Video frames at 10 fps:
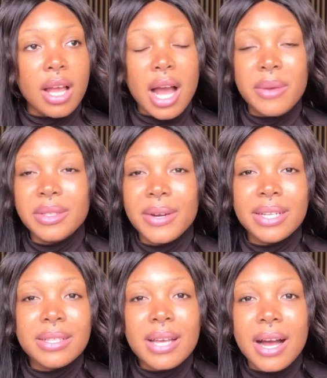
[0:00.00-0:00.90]
I was
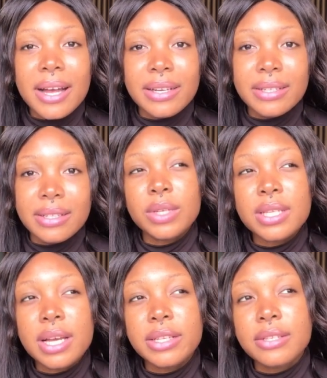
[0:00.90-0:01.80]
already tired.
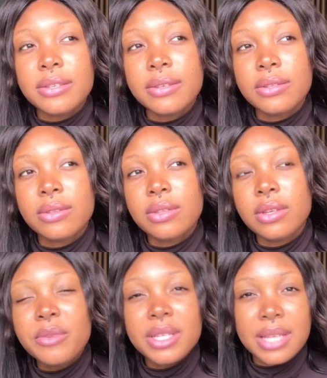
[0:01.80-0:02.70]
Once I took
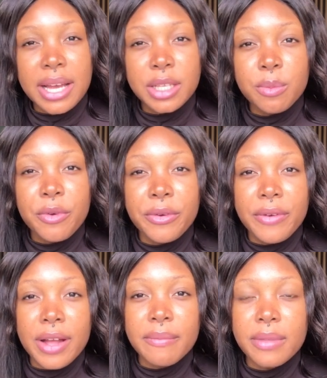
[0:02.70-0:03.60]
the pre-science
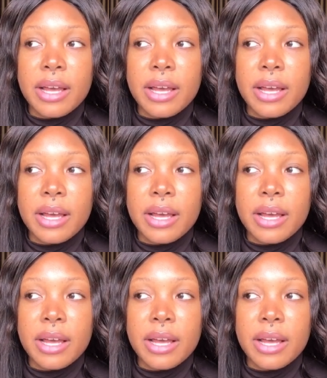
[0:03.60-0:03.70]
program,